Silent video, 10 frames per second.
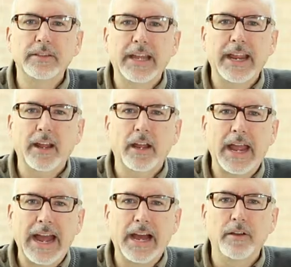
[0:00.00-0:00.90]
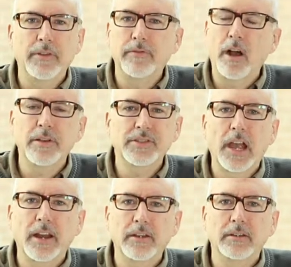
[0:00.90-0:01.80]
that they've always
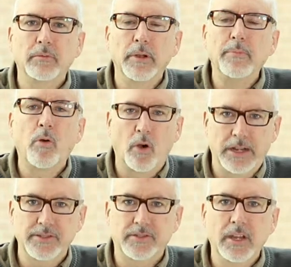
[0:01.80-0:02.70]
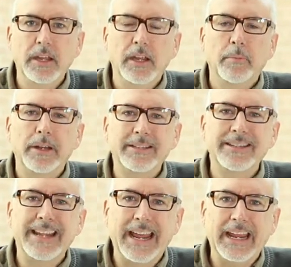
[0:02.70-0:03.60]
got reports, but
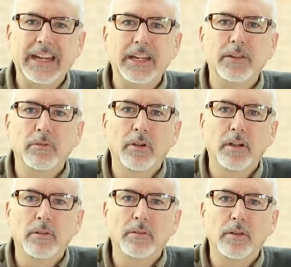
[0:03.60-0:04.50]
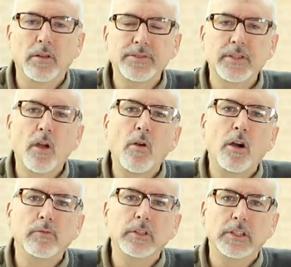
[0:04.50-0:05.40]
today we're so
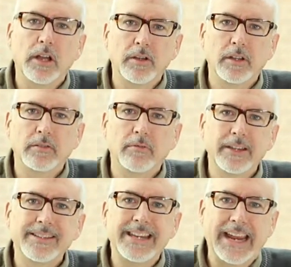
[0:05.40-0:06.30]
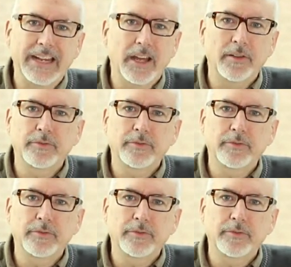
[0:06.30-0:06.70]
overloaded with data